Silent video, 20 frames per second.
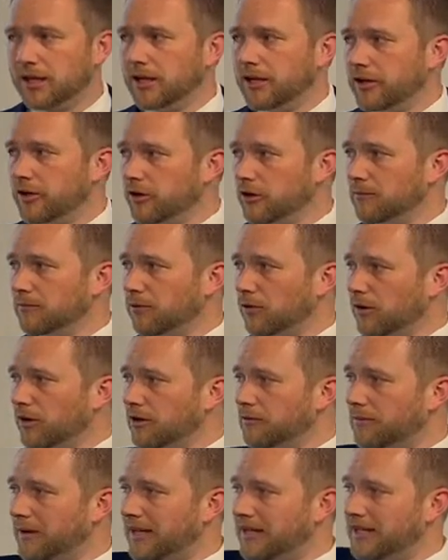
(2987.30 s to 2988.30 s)
Your
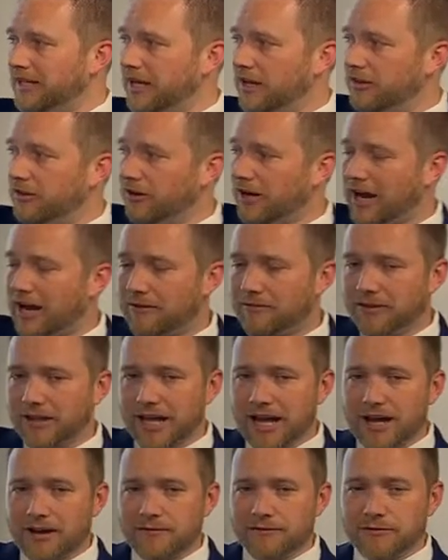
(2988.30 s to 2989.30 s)
employer paid the other half of
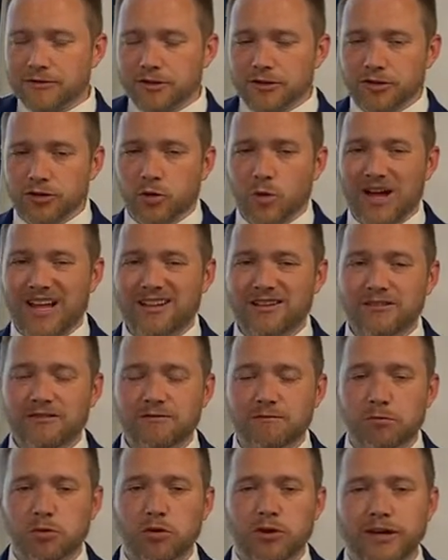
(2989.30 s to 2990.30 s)
that for
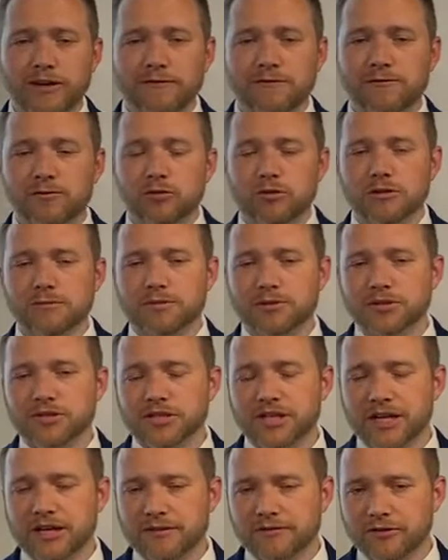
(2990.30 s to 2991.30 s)

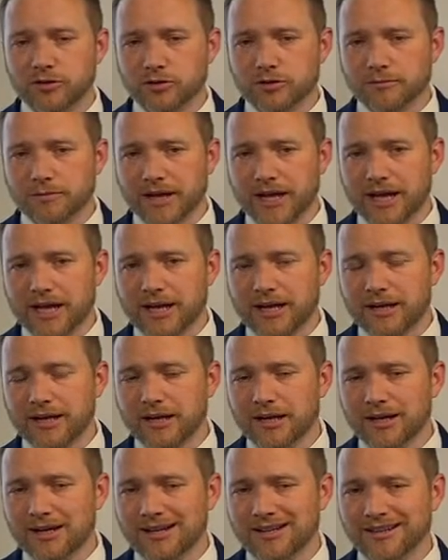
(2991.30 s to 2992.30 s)
12.4% of your pay.
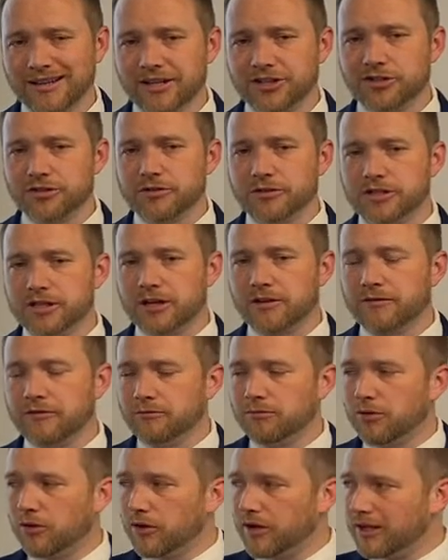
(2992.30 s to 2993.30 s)
Unless you're
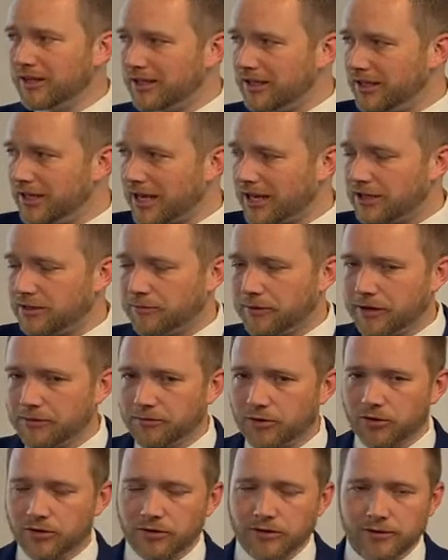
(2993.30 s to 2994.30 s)
self-employed, then you got to pay
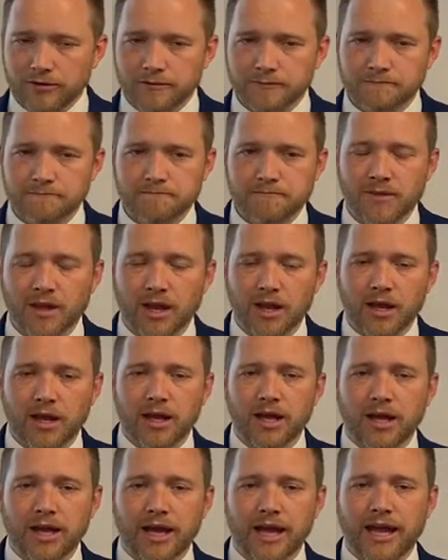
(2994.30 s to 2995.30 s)
both.
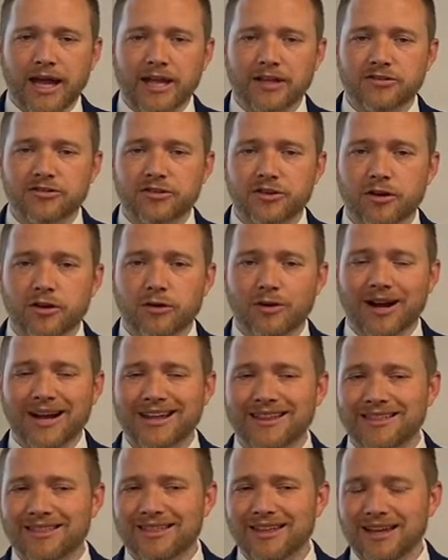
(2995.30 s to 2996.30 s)
And so I
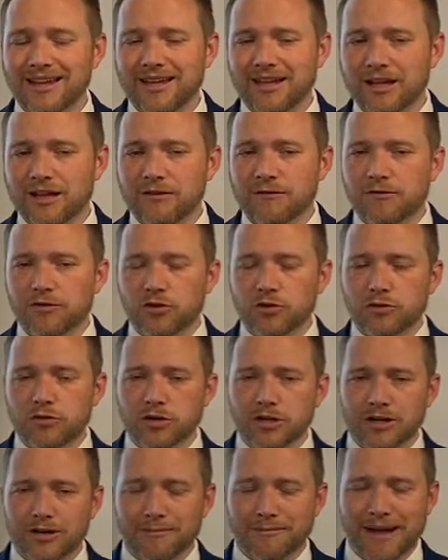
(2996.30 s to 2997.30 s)
think if you
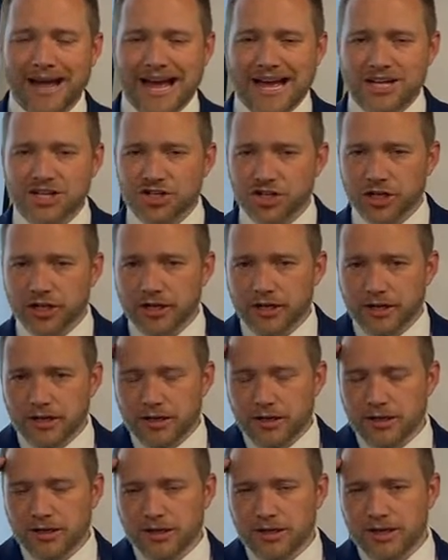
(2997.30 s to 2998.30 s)
could imagine
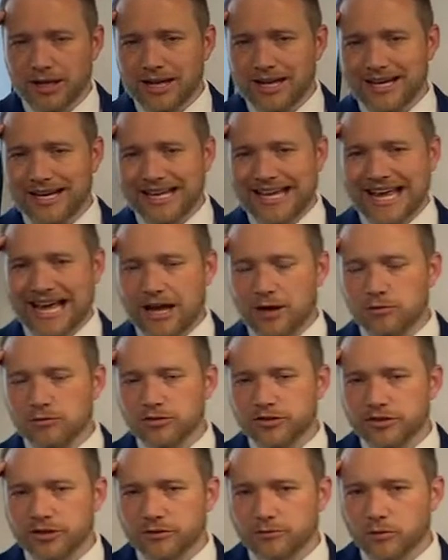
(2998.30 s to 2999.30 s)
an account
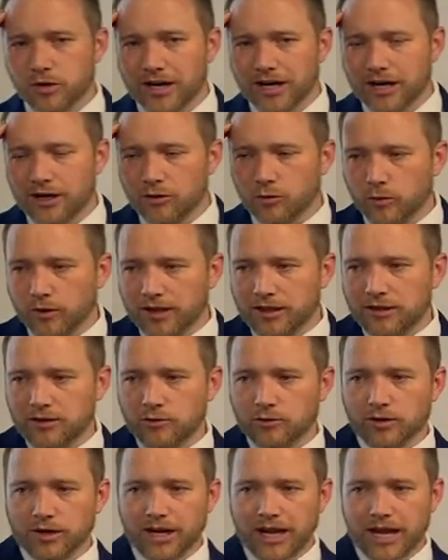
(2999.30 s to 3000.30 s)
somewhere with
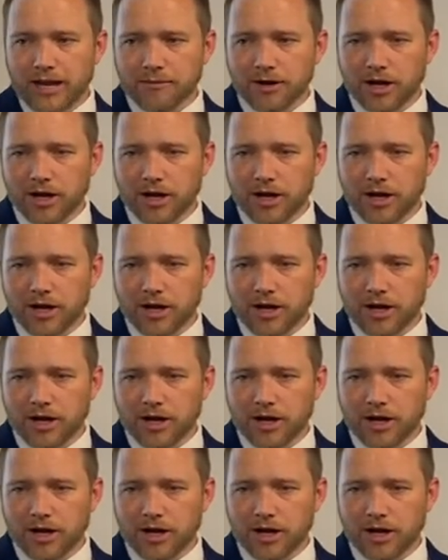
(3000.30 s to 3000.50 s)
your name